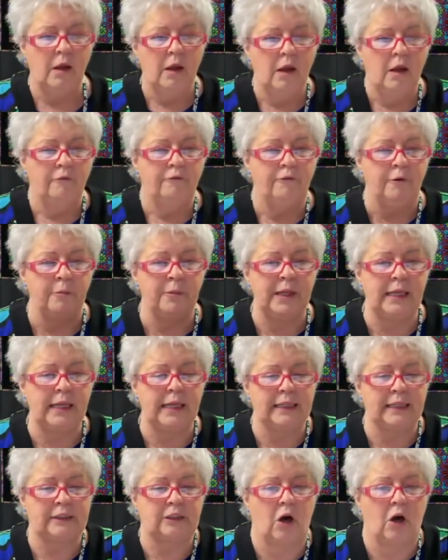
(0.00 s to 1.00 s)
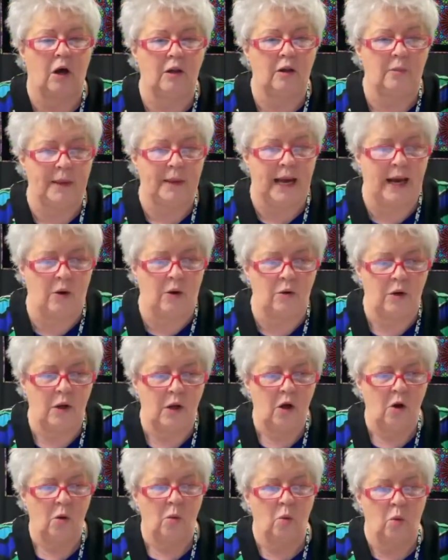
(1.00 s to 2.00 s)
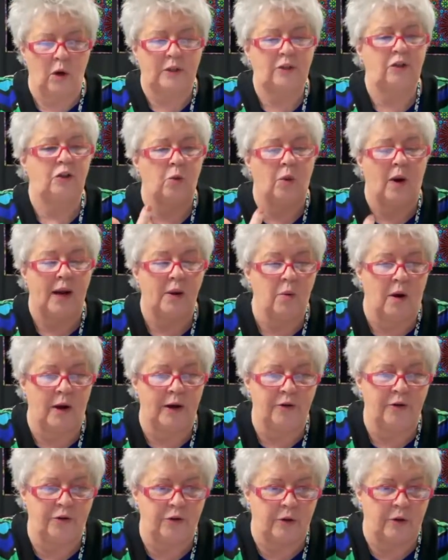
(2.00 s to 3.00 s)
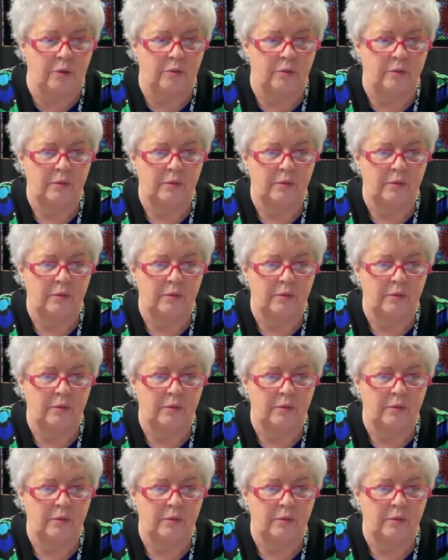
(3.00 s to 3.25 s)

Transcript: For me, it's all about what do I want to do?